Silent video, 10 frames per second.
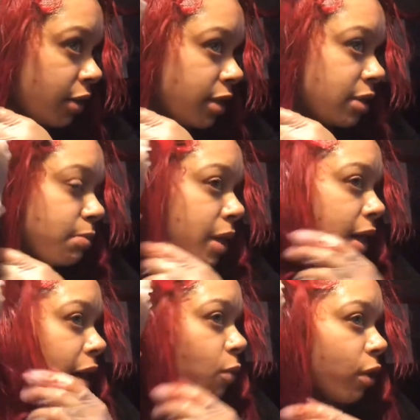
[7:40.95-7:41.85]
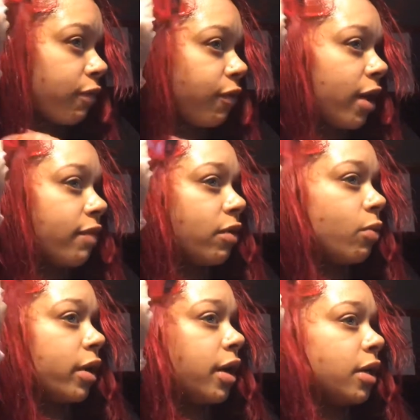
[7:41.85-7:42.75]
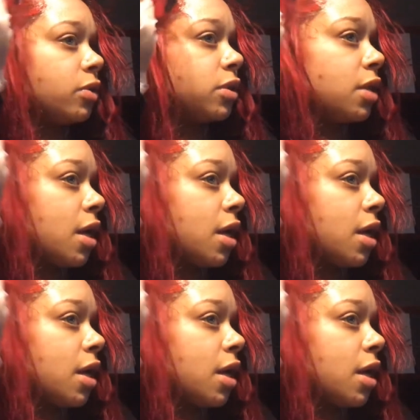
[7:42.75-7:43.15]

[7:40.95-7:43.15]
This may not work for everyone else.